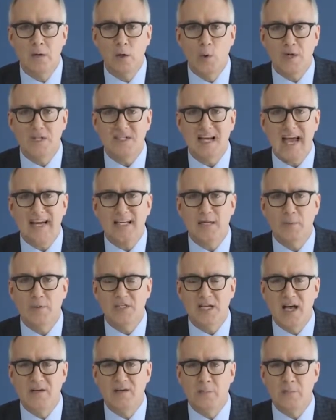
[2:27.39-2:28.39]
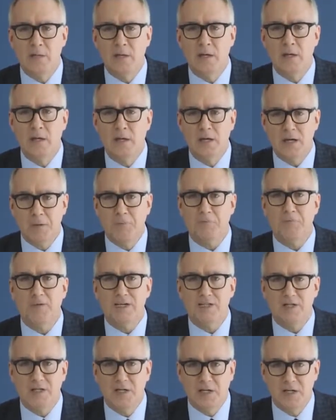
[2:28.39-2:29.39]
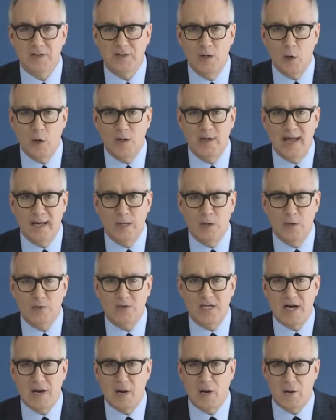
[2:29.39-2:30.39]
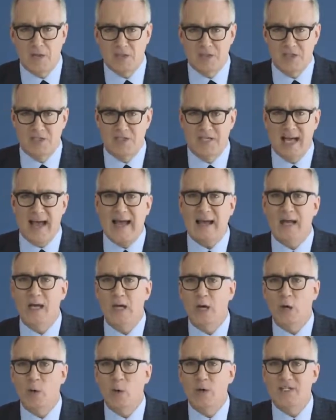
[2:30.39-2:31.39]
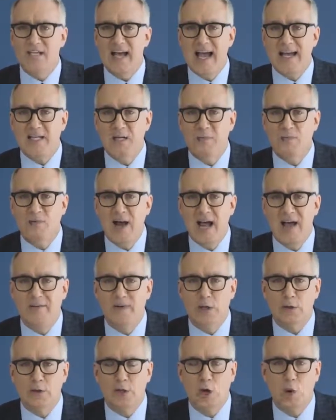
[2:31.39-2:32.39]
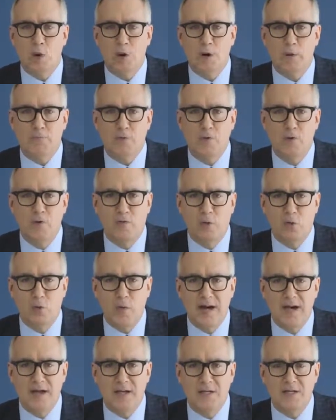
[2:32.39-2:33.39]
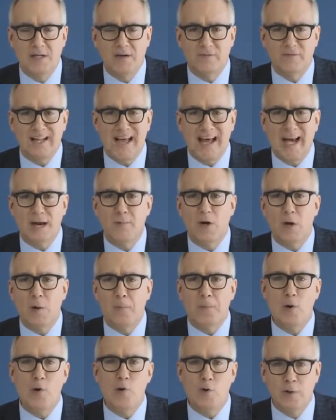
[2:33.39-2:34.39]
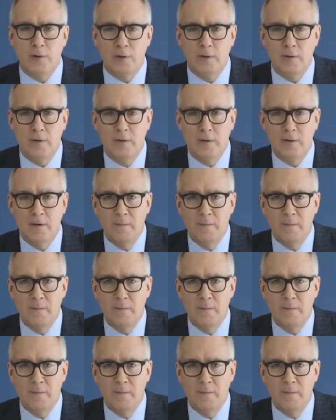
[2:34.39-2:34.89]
who attacked him as having been complicit in the Orlando terrorist attack, who attacked him for having lower approval ratings than Vladimir Putin,